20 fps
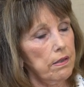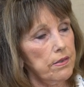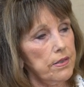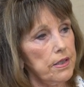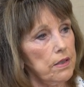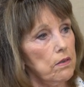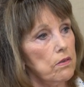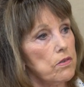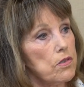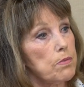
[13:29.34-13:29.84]

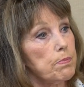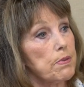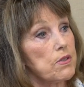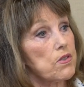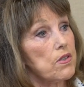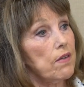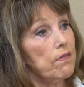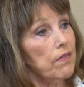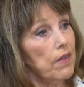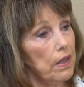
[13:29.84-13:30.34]
deal
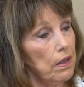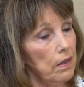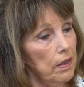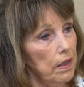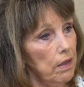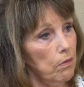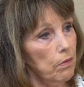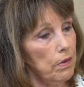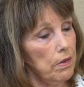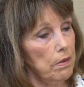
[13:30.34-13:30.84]

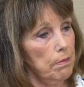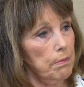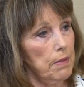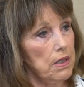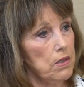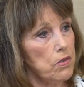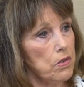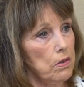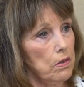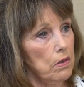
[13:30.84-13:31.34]
specifically with the
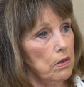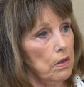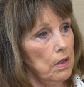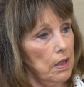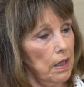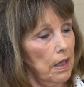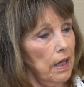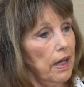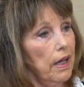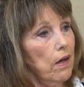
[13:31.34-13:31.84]
mental
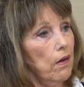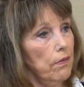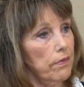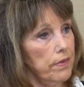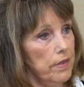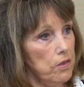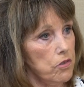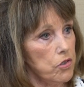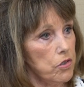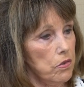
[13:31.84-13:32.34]

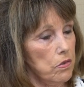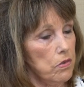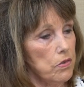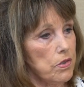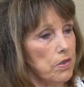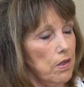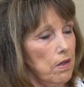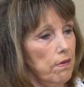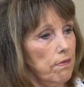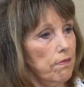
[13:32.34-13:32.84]
health
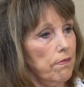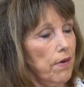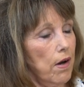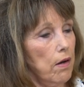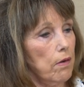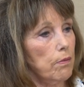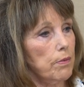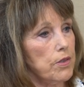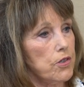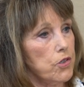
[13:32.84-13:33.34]
issues of
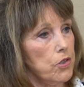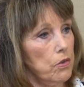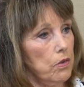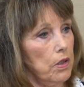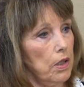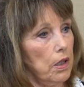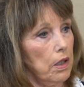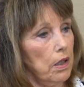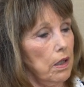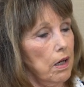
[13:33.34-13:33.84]
our
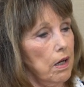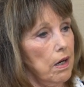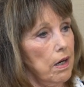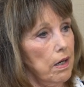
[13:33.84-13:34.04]
returning